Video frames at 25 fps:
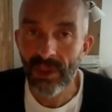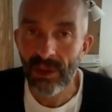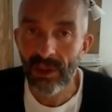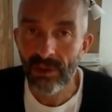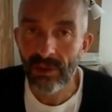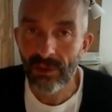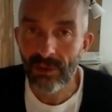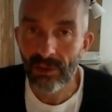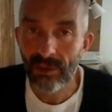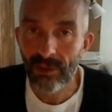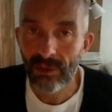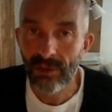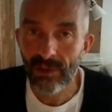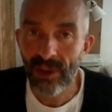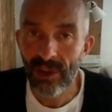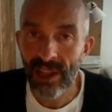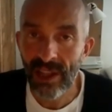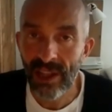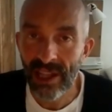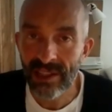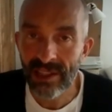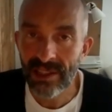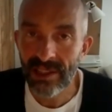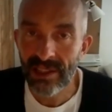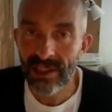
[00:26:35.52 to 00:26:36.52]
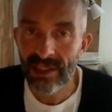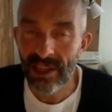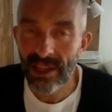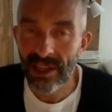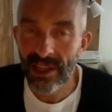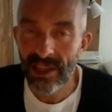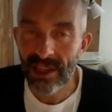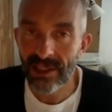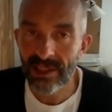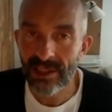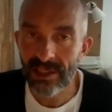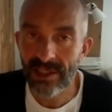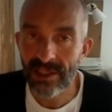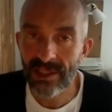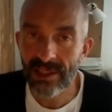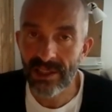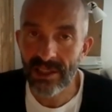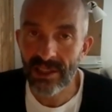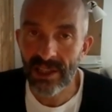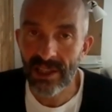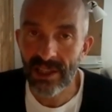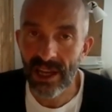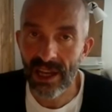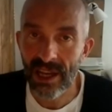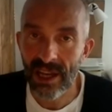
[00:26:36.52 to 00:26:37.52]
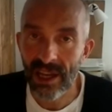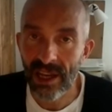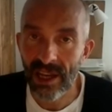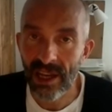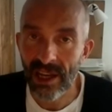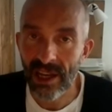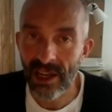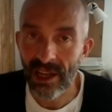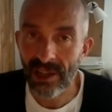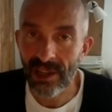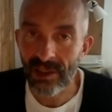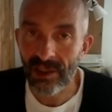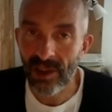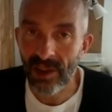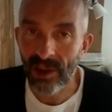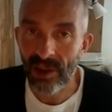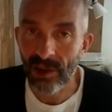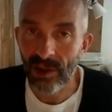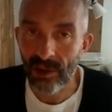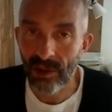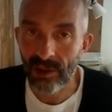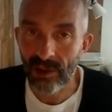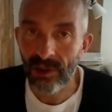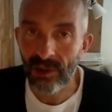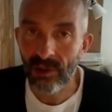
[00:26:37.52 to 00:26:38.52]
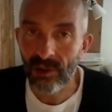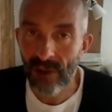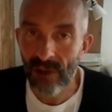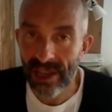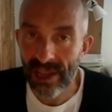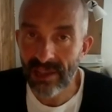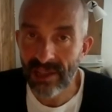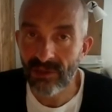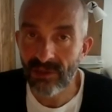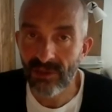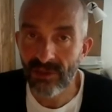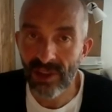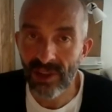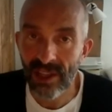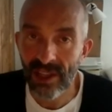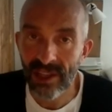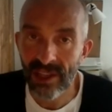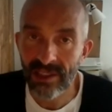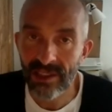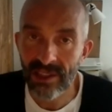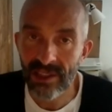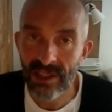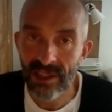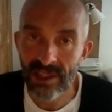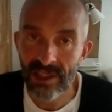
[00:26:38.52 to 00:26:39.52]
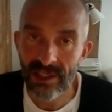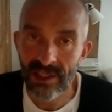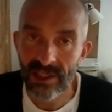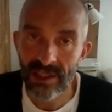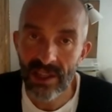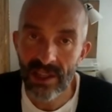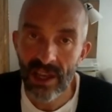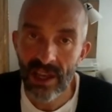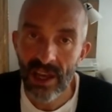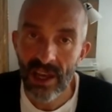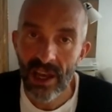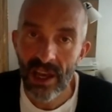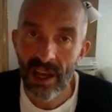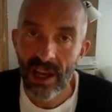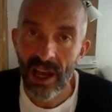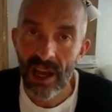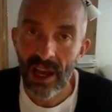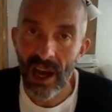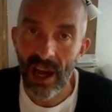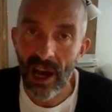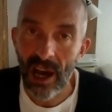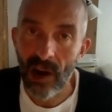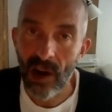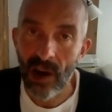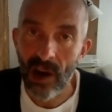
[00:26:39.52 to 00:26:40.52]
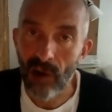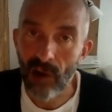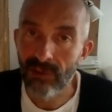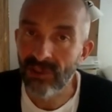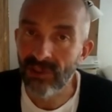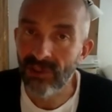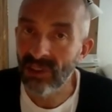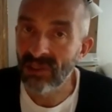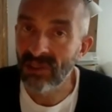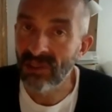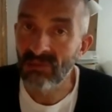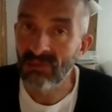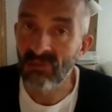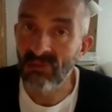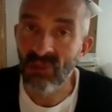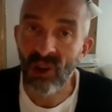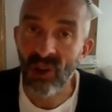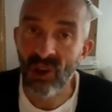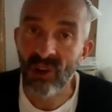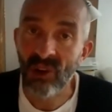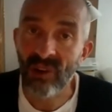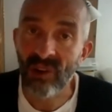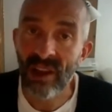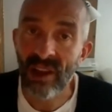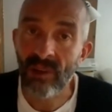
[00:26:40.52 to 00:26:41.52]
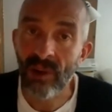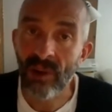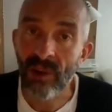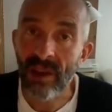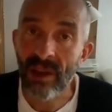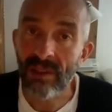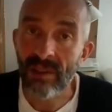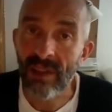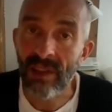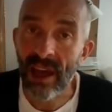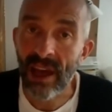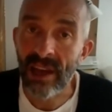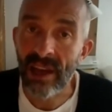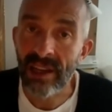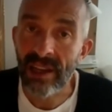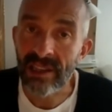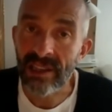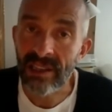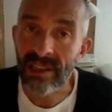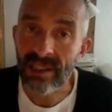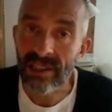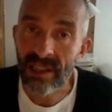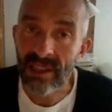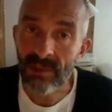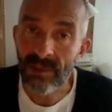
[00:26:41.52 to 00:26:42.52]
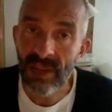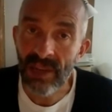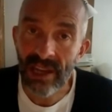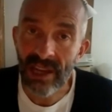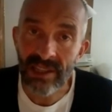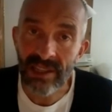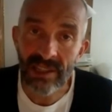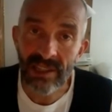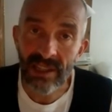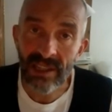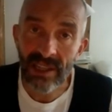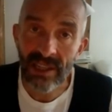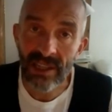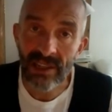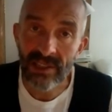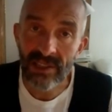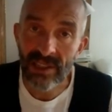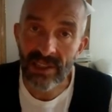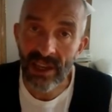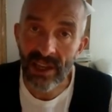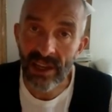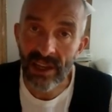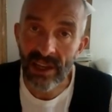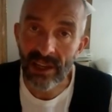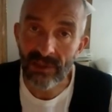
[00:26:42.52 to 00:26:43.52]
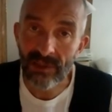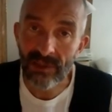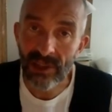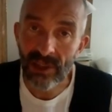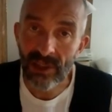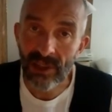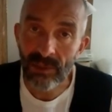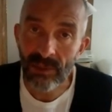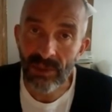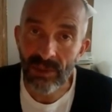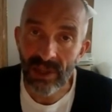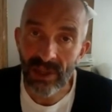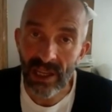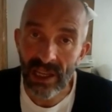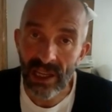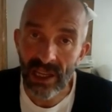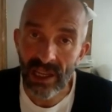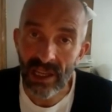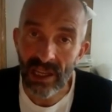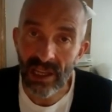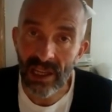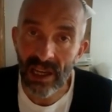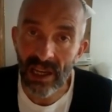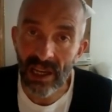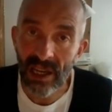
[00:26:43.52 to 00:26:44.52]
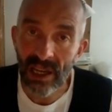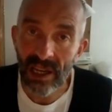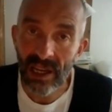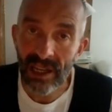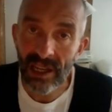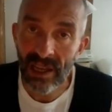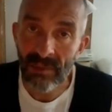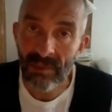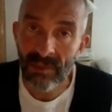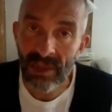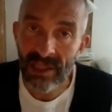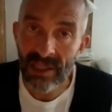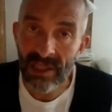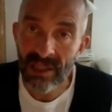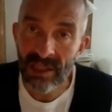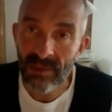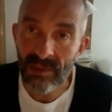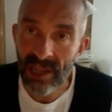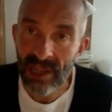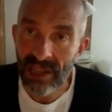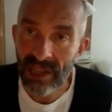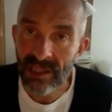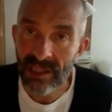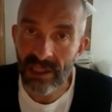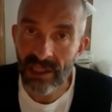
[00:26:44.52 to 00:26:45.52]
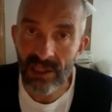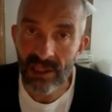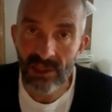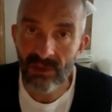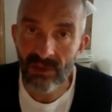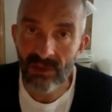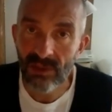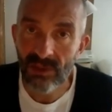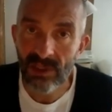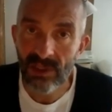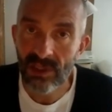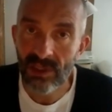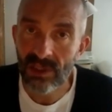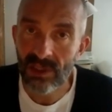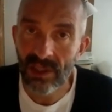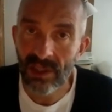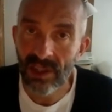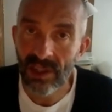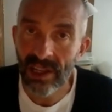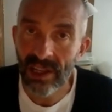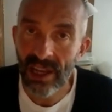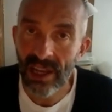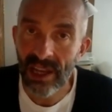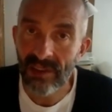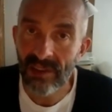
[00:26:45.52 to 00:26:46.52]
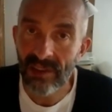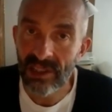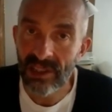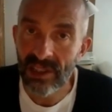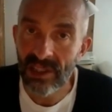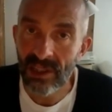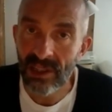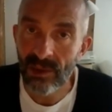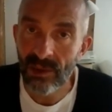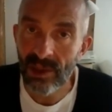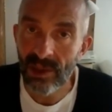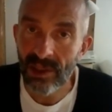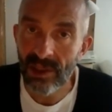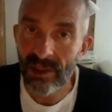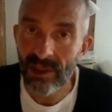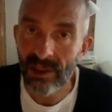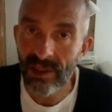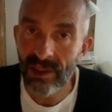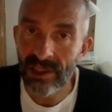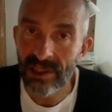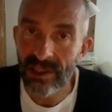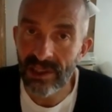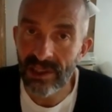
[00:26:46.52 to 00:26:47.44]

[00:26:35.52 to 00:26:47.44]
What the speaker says: Freelancers, creative freelancers are often not great with, and it's intimidating. Starting off a company can be intimidating because suddenly you're having to deal with all these,